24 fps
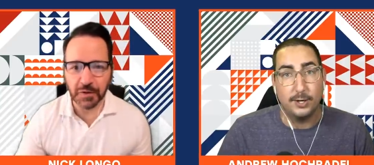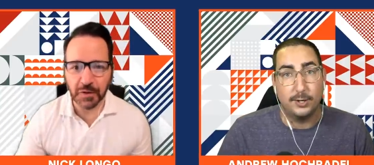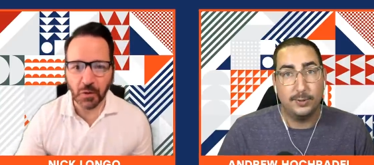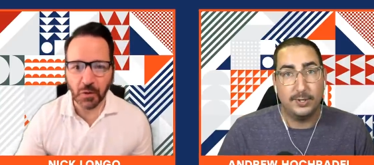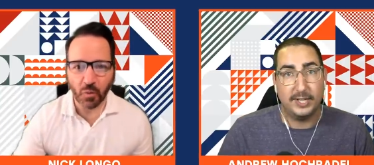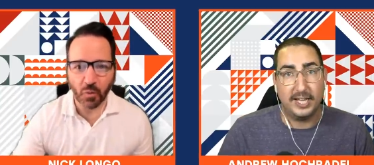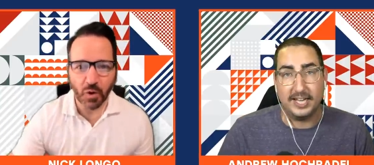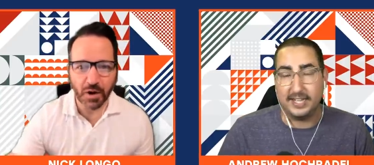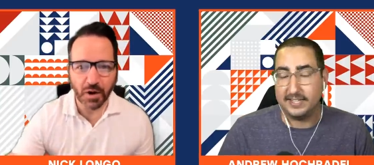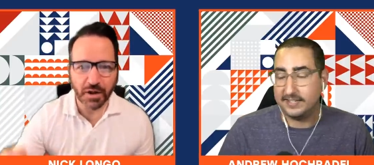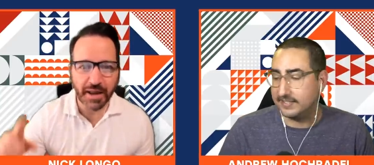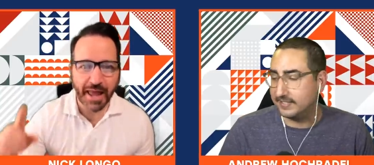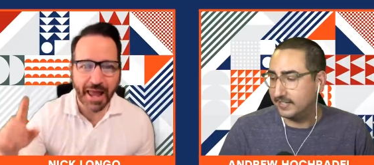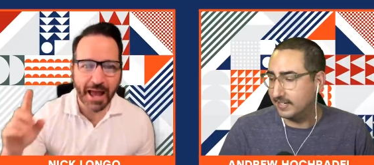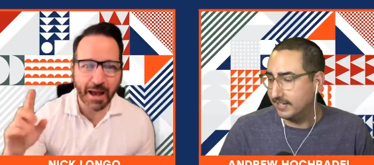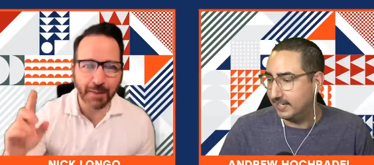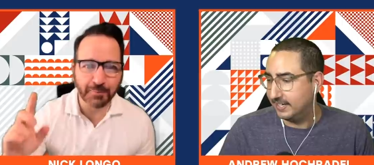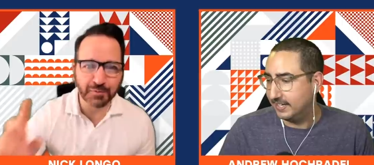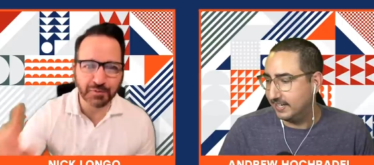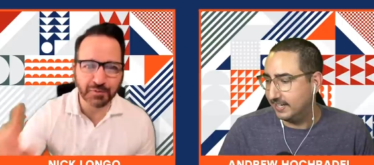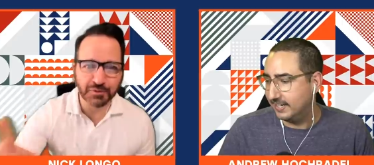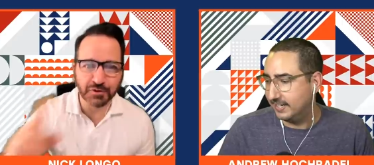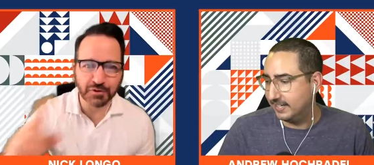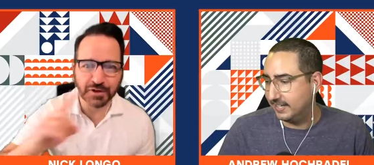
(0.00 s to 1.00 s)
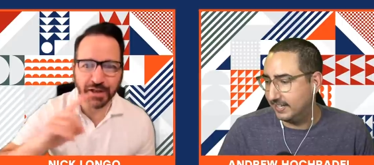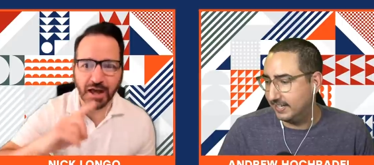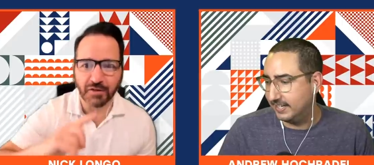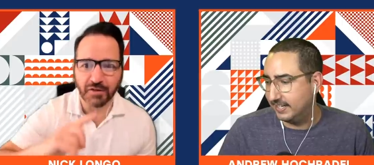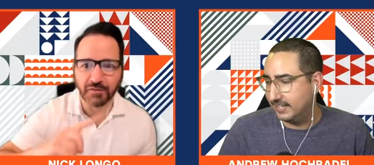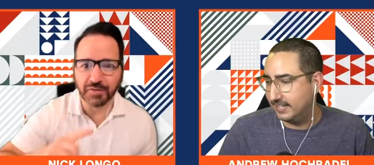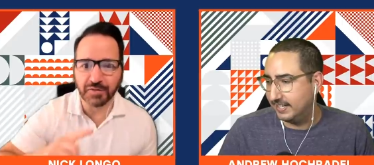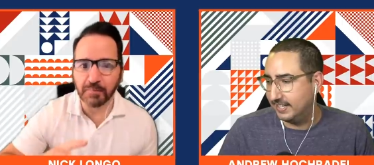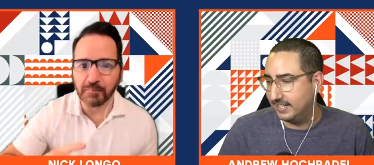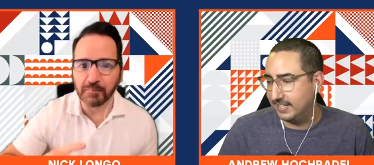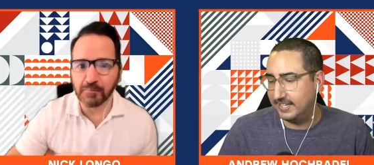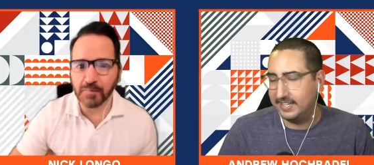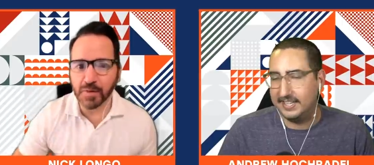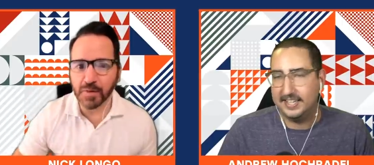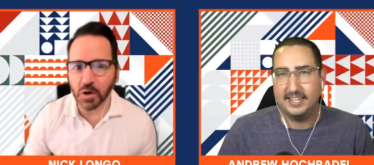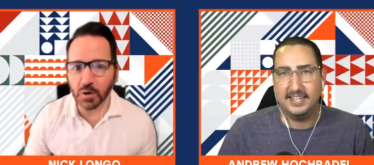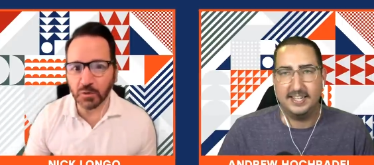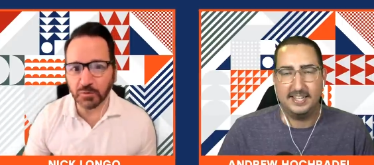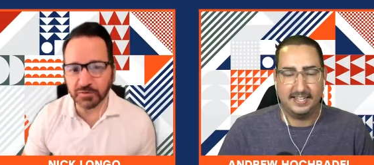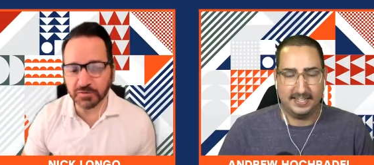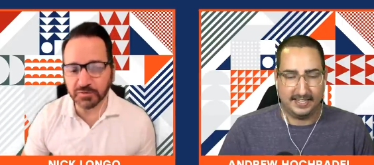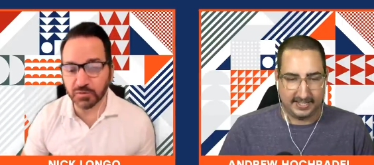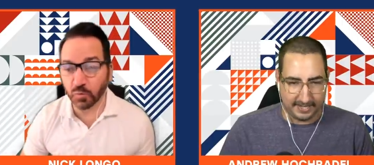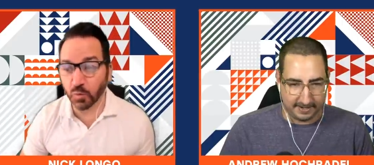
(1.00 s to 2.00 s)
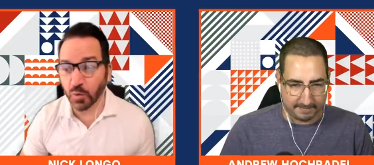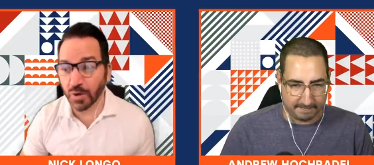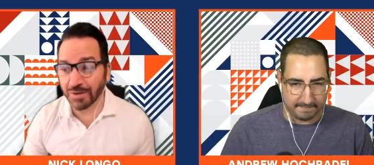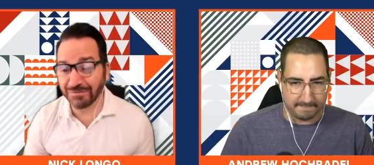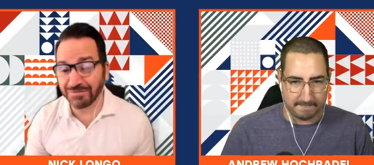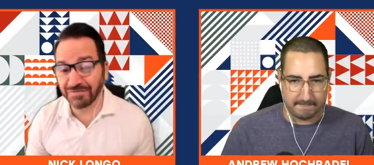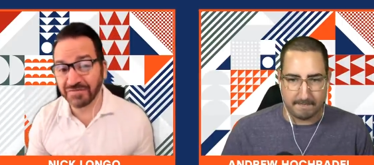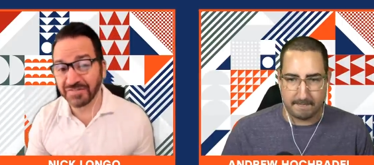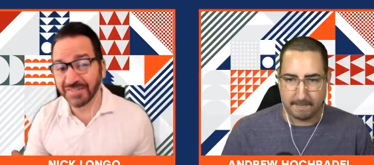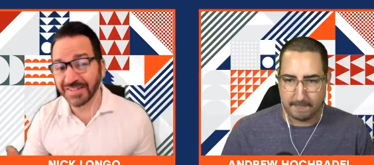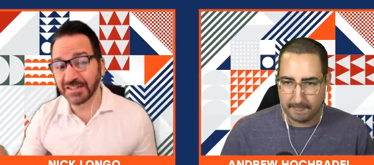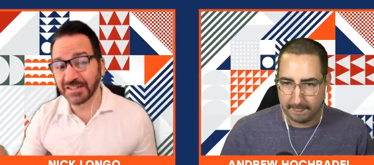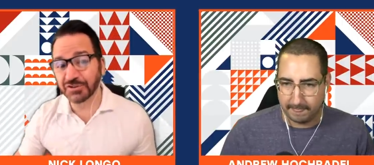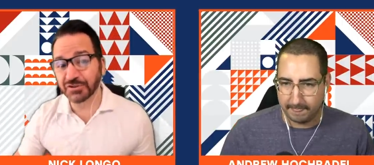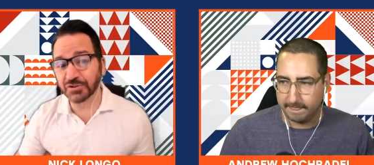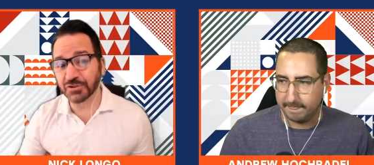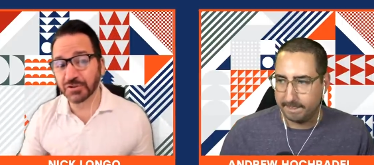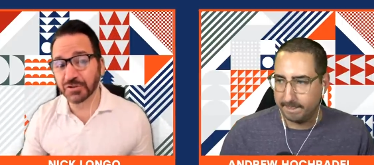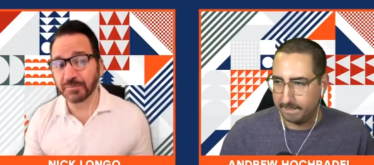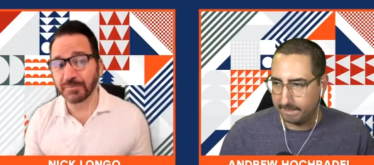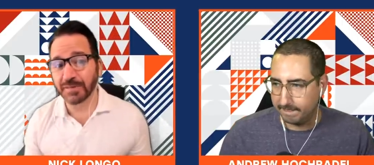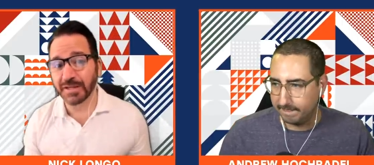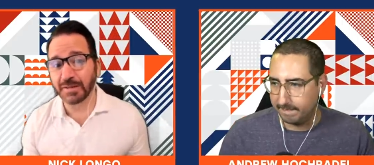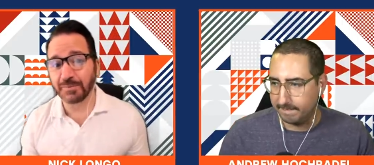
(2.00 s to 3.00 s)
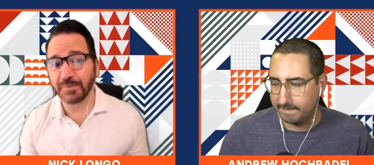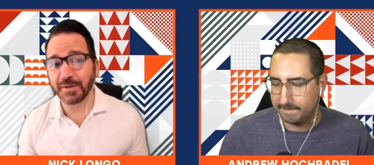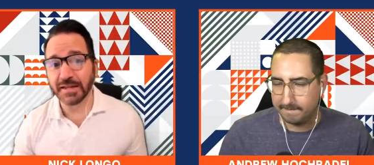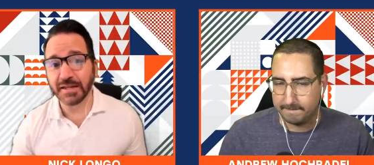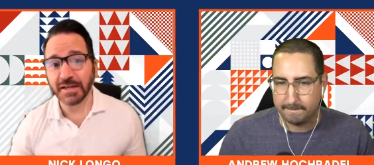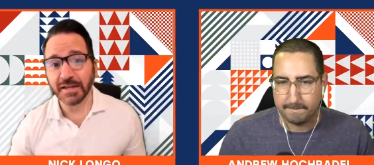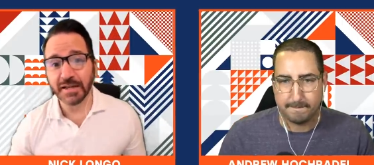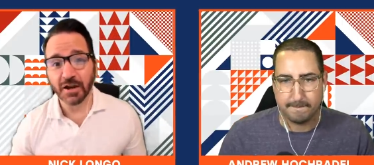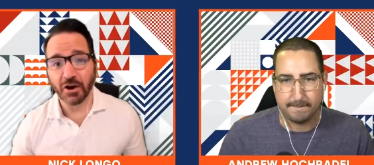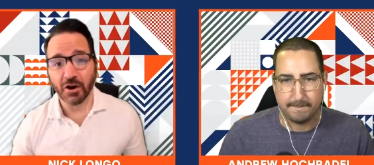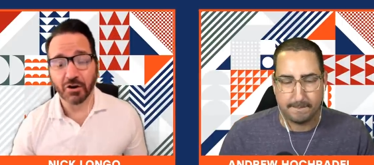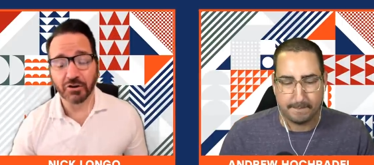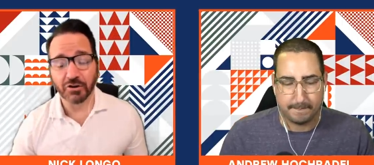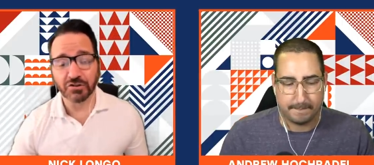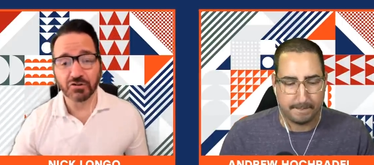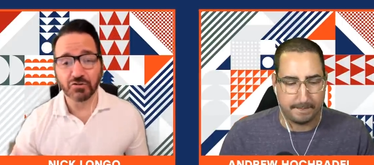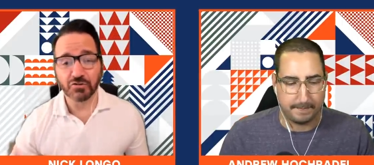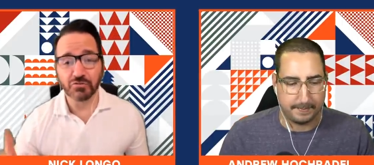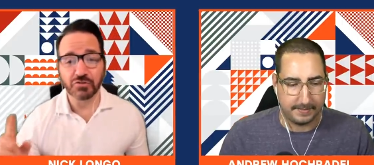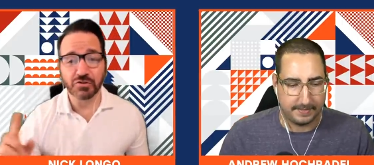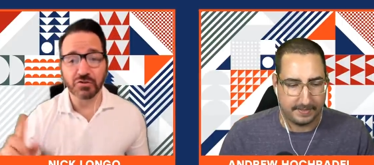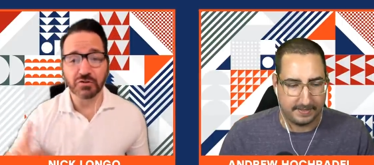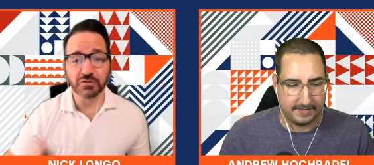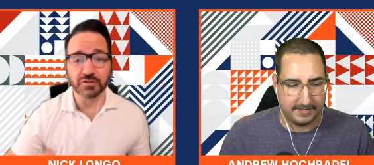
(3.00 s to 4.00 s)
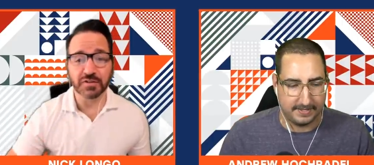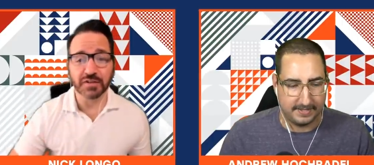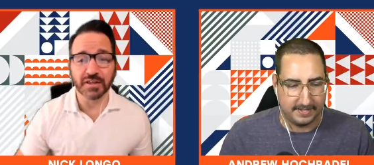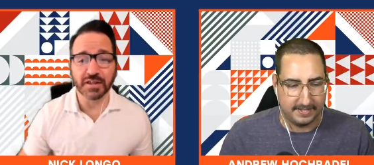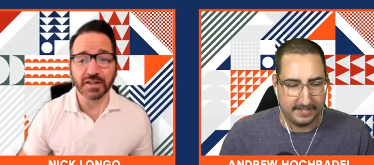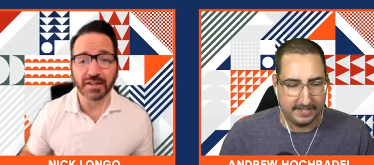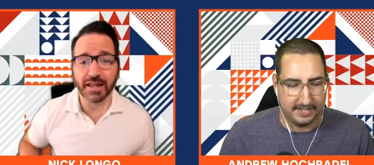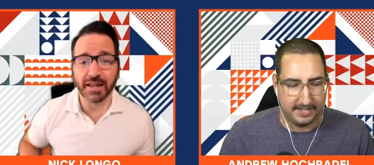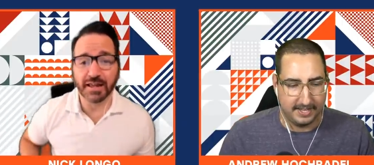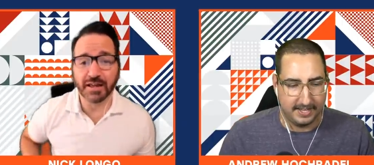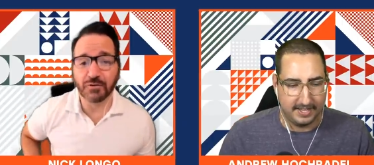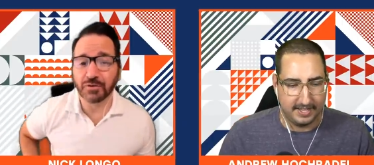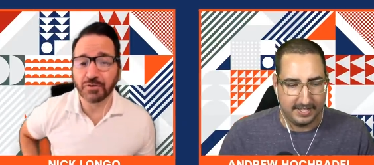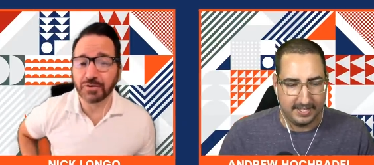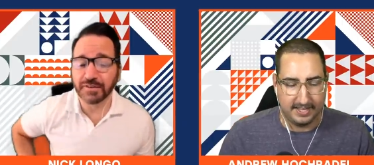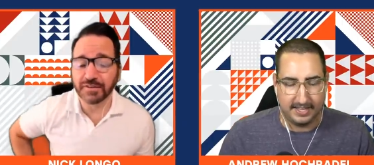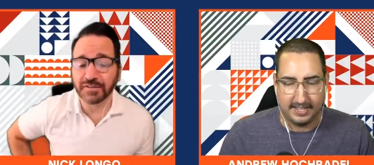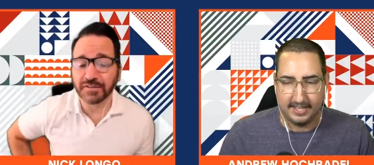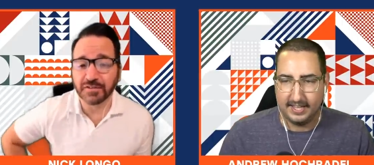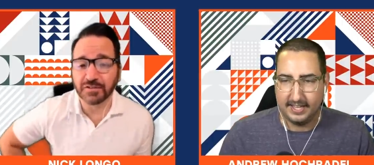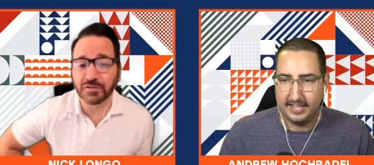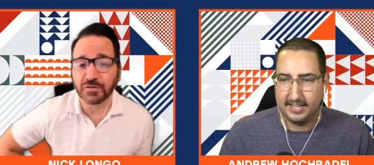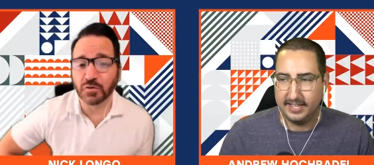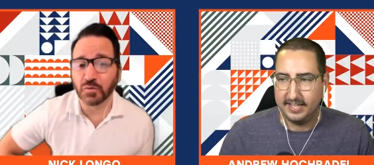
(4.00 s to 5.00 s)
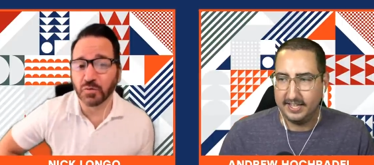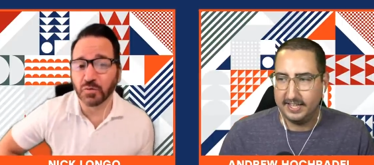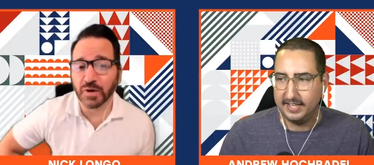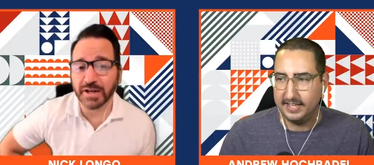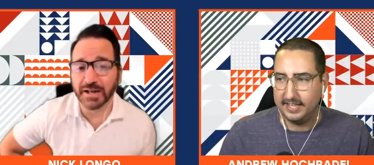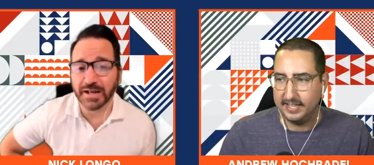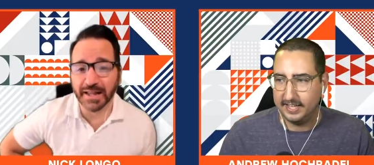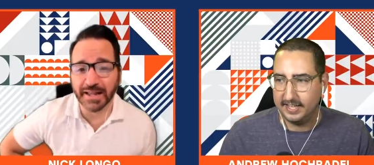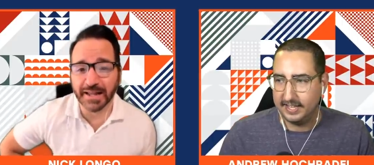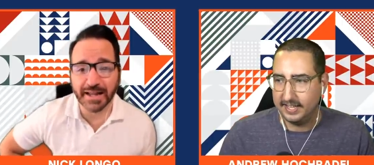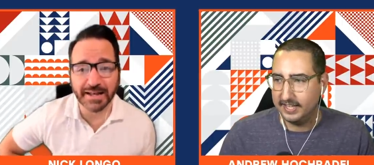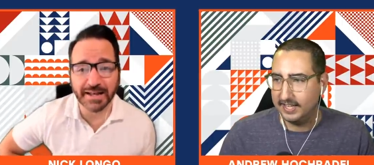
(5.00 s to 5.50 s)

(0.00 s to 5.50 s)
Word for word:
Speaker 1: Ooh, yes. What app stood out the most. Yep. What feature maybe are you using and like going, this is great. Like I